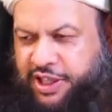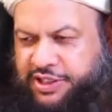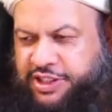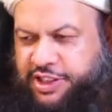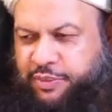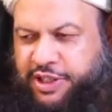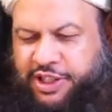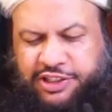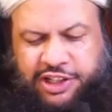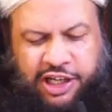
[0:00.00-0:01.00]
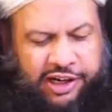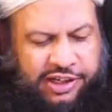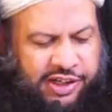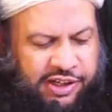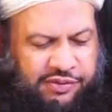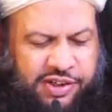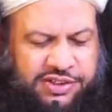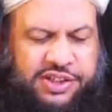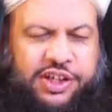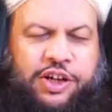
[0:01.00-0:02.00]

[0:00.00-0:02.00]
As they say, mothers are actually the first